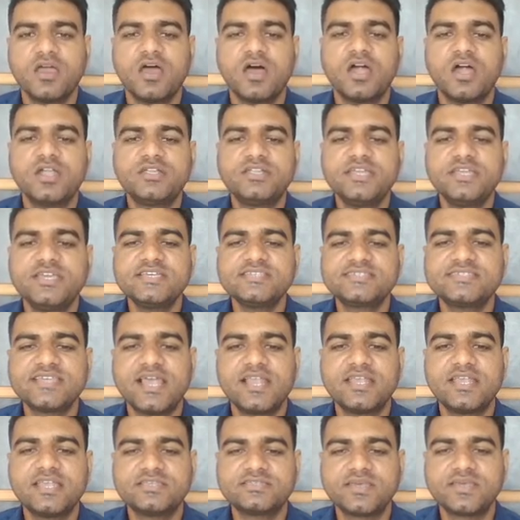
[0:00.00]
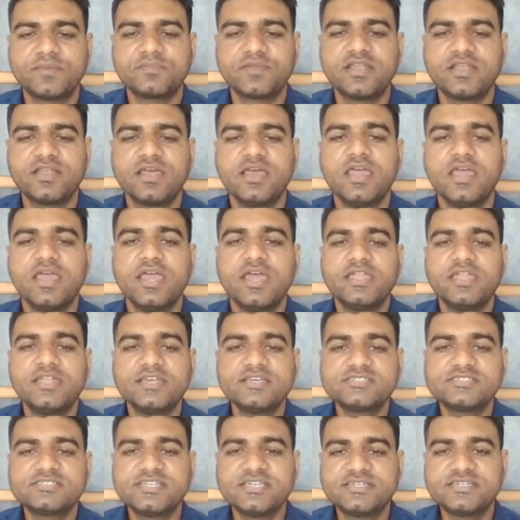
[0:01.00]
a T cell receptor. It
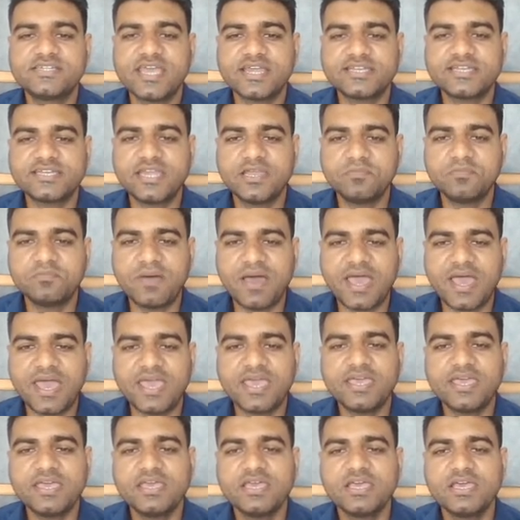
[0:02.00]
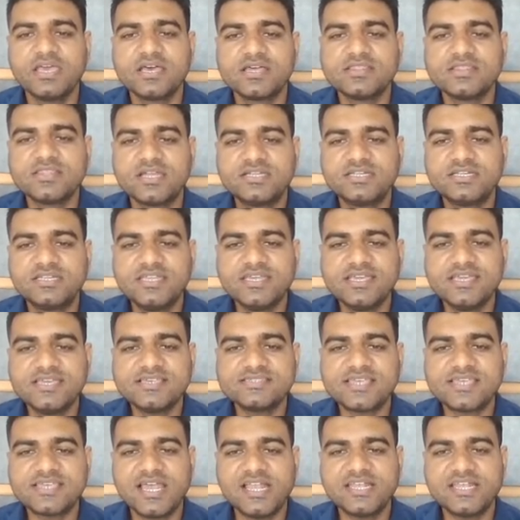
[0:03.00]
is detected by the T
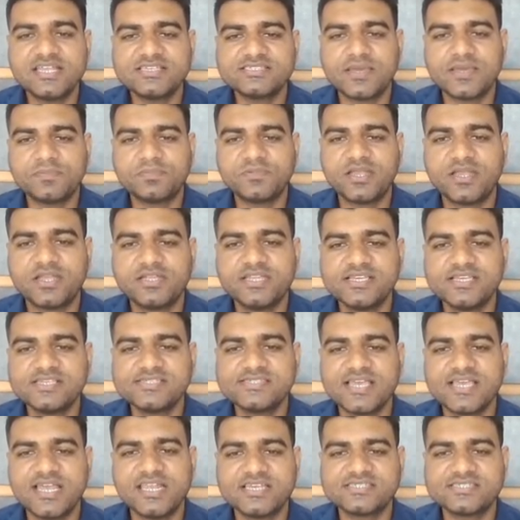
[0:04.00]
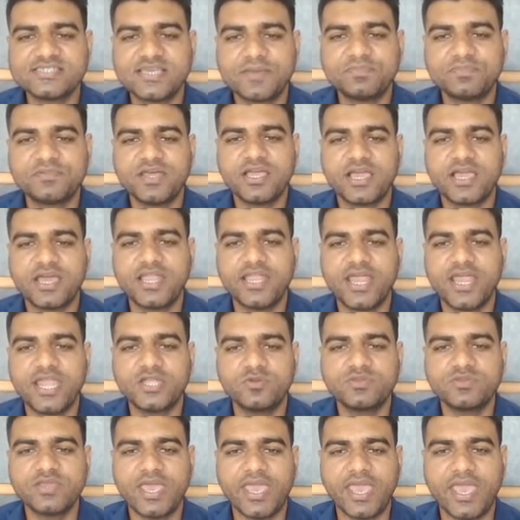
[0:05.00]
cell receptor. T cell receptor connect
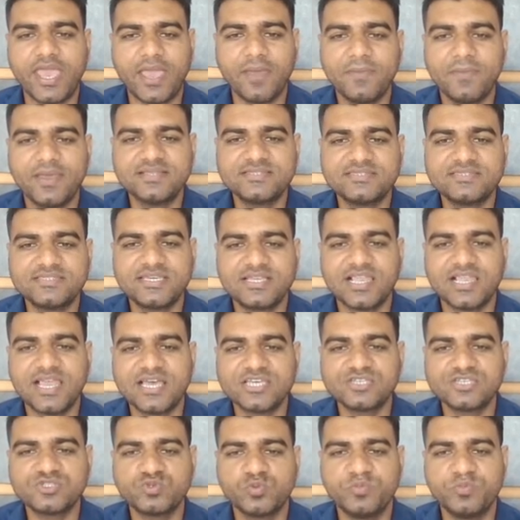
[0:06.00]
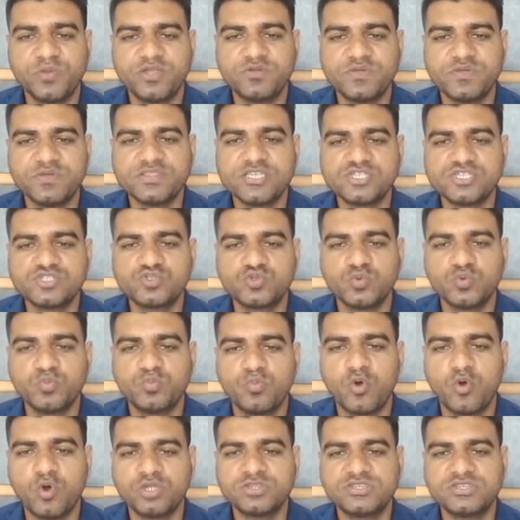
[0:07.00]
to the MHC class 2. Between these two,
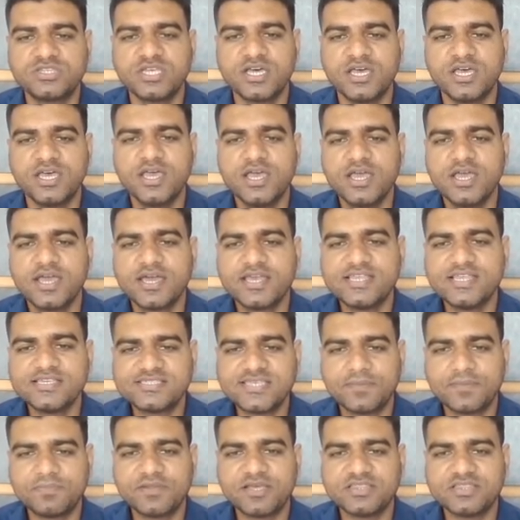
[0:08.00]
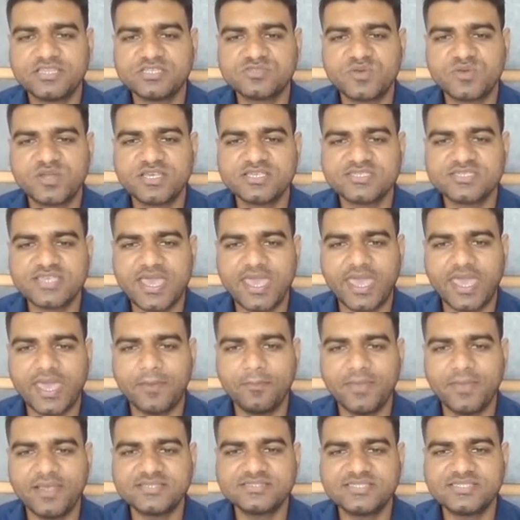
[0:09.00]
both the receptor, this one is the
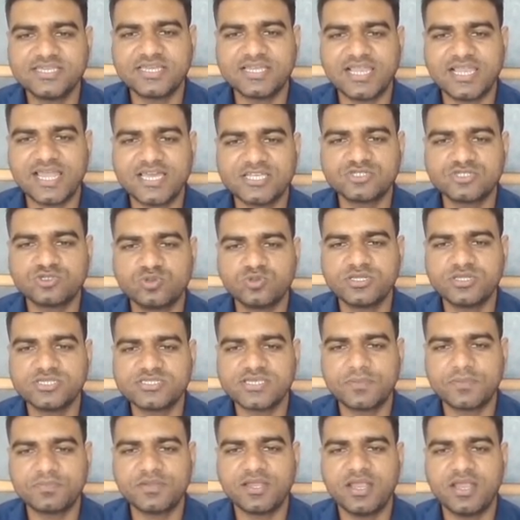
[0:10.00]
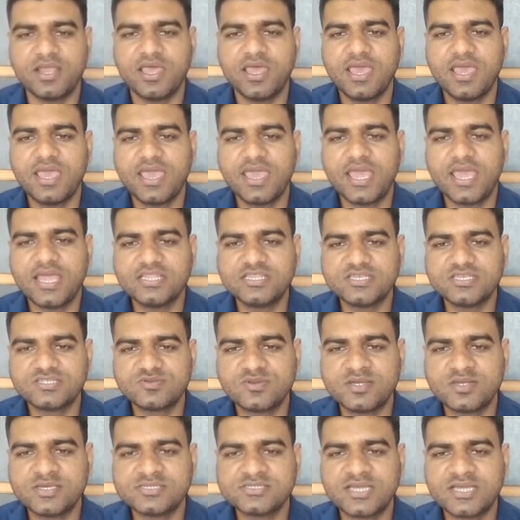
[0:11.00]
MHC class 2 receptor and this
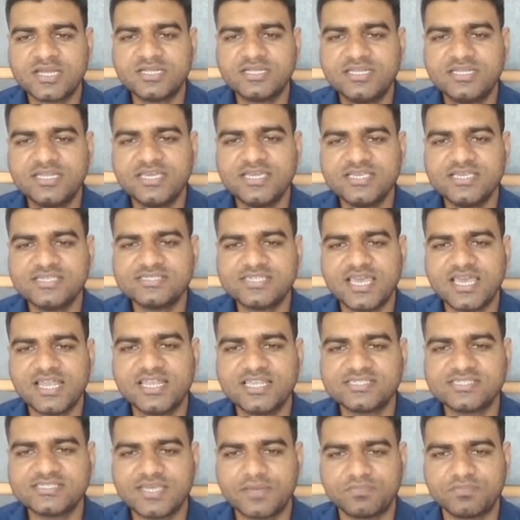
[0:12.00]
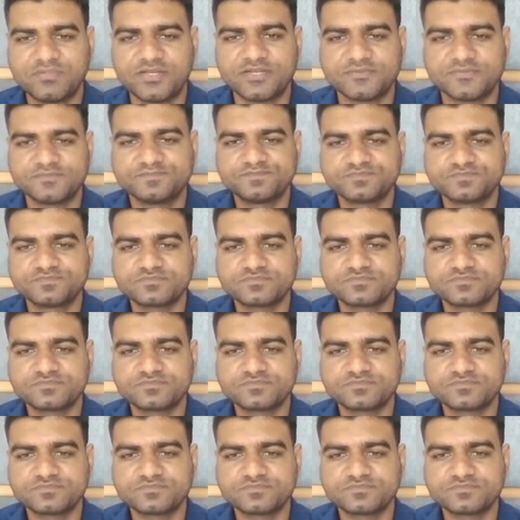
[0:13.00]
one is the T cell receptor.